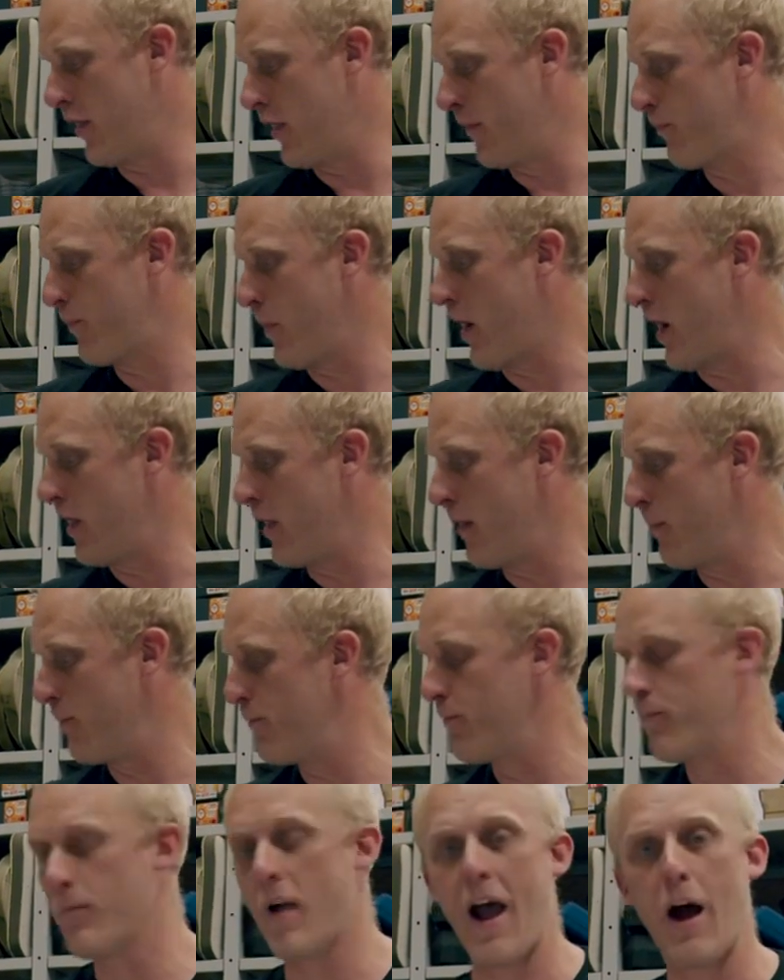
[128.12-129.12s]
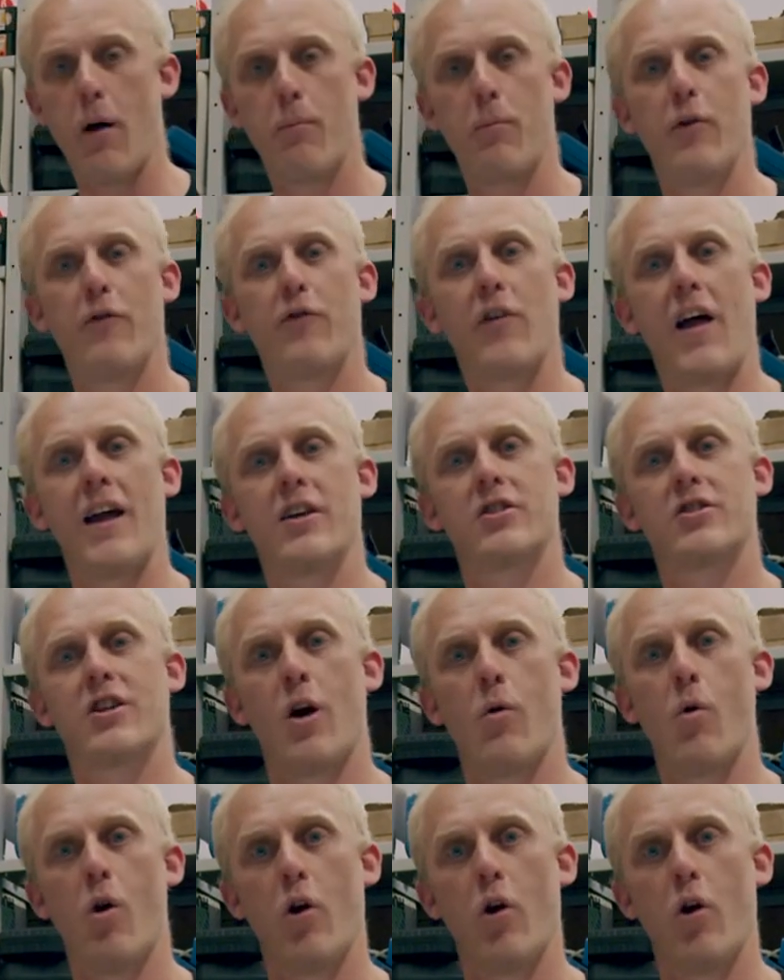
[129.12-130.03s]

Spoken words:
the output flange go